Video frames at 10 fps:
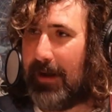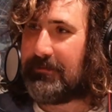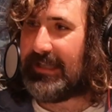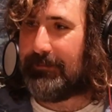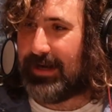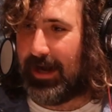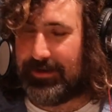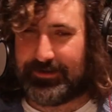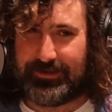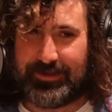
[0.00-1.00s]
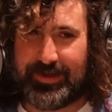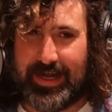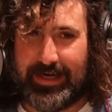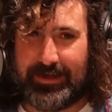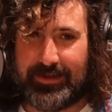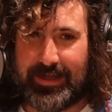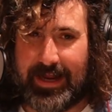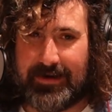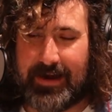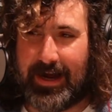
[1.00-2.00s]
Demon Hunters thing
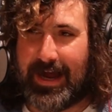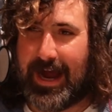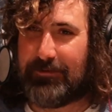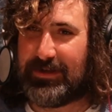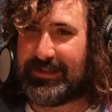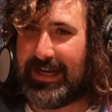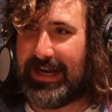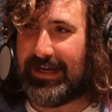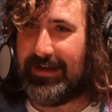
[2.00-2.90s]
that I would say